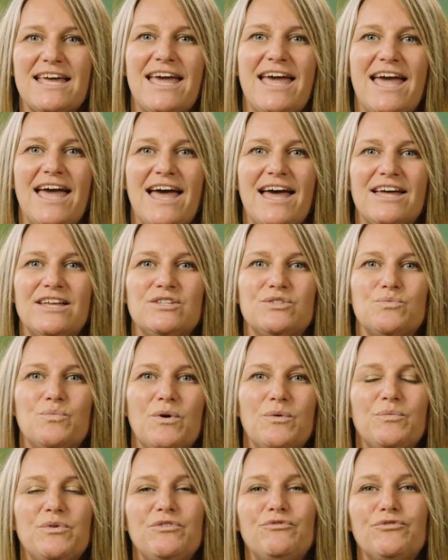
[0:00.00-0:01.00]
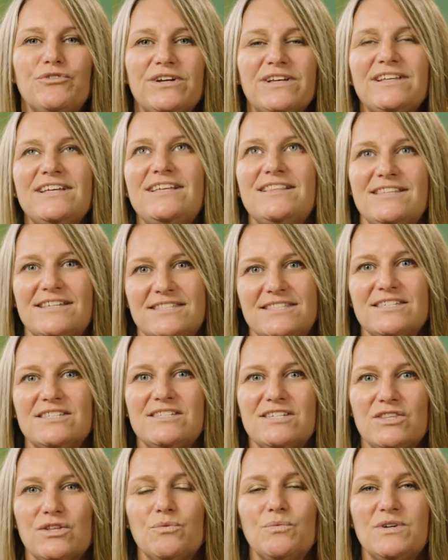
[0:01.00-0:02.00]
and when we really listen
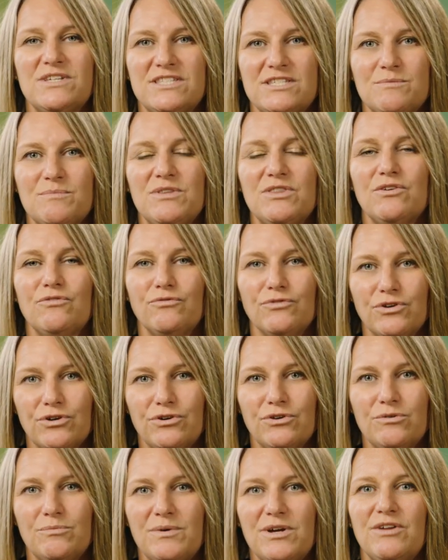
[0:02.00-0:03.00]
to the wisdom in the room